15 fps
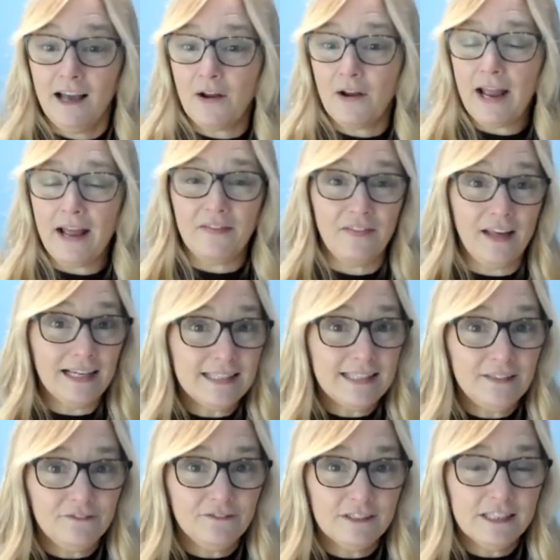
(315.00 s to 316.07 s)
Okay, that's
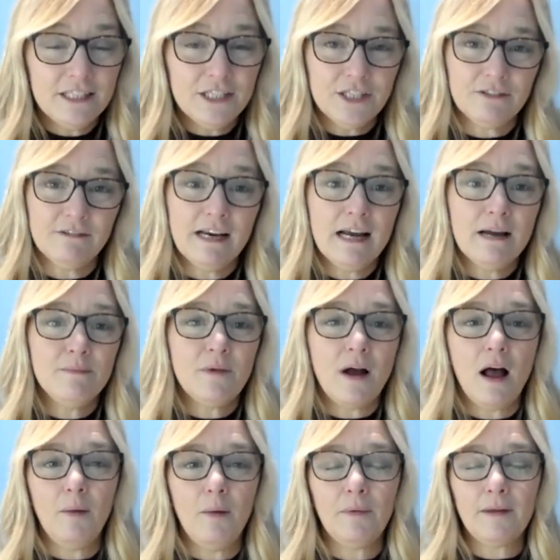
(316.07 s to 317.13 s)
it for Instagram.
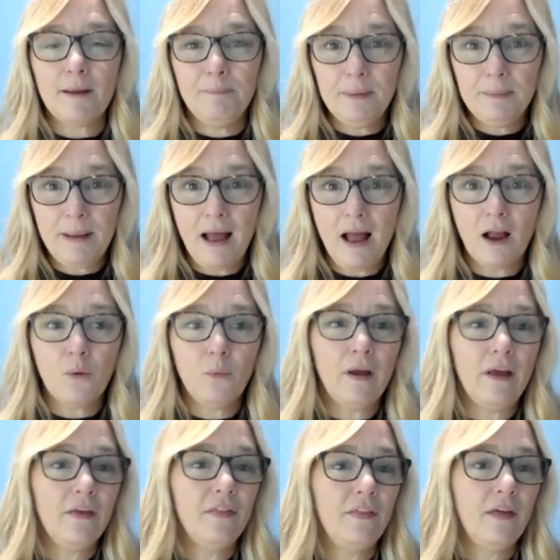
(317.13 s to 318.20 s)
I'll be back
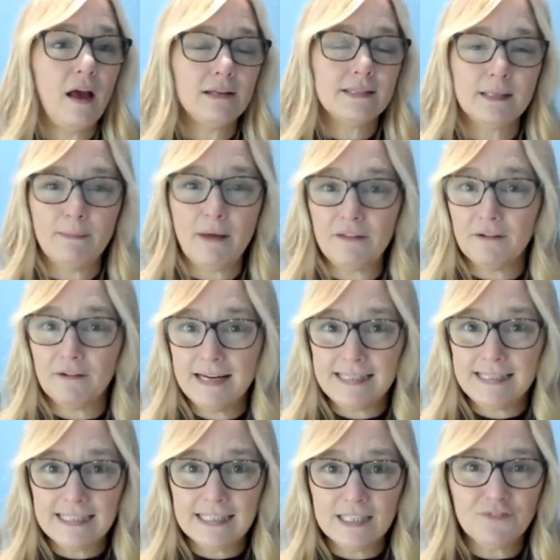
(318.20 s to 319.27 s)
with some other
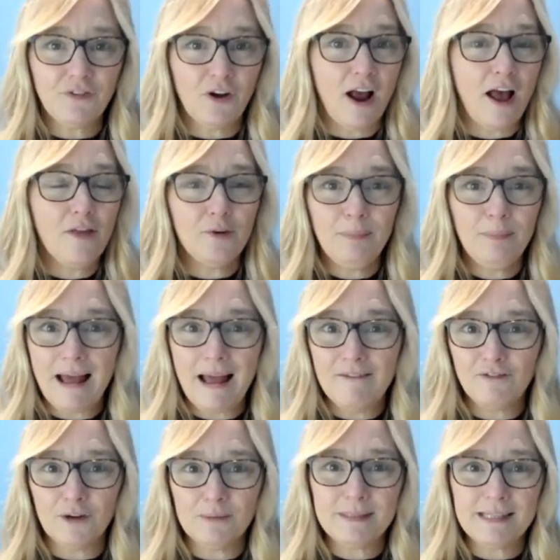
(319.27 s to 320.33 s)
ideas for other
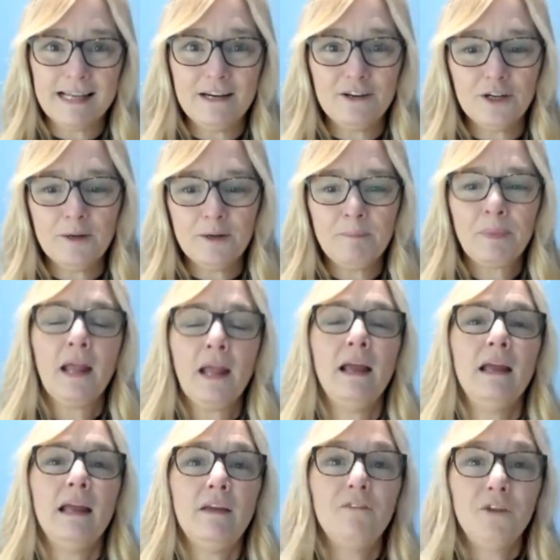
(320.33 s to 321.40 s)
platforms later.
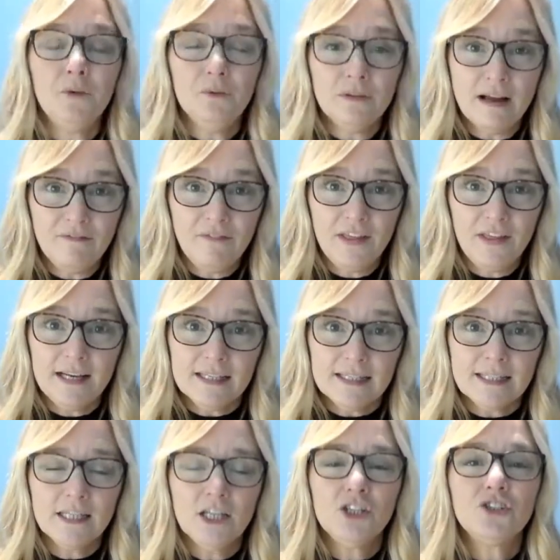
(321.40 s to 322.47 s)
If you love
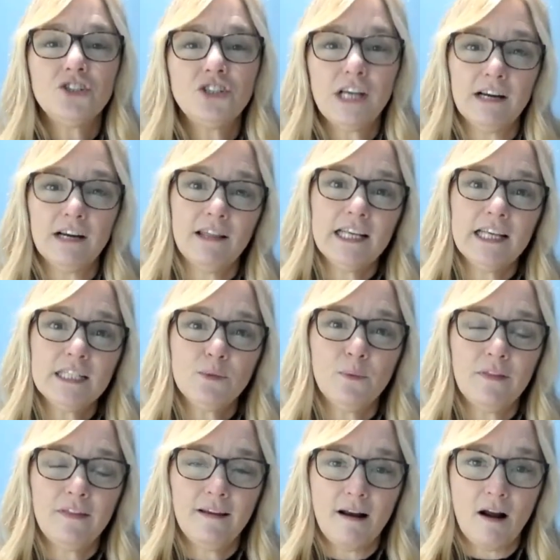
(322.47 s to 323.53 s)
this, share this
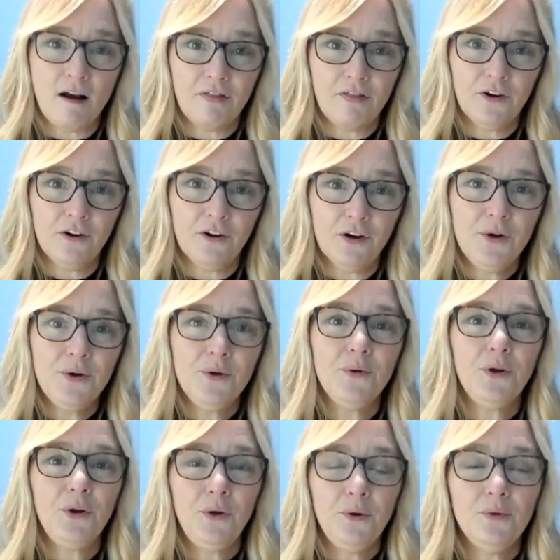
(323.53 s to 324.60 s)
with an author
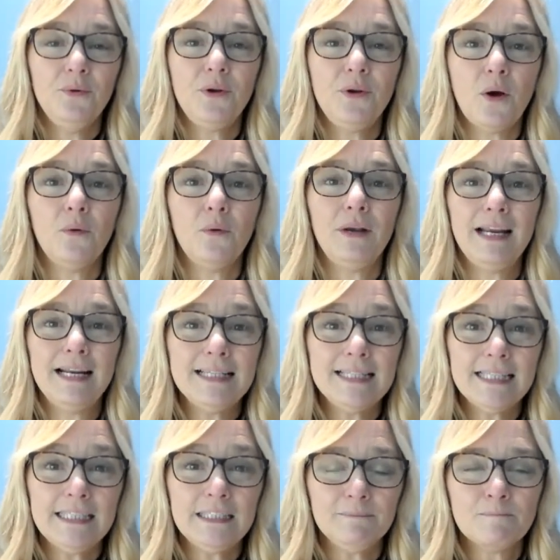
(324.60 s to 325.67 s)
who you know
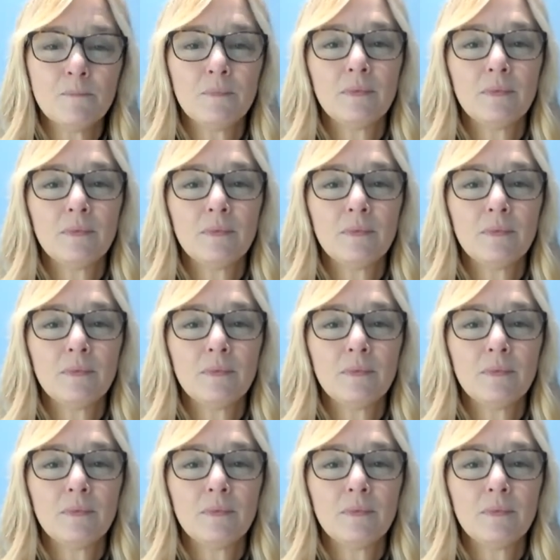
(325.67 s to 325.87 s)
needs it.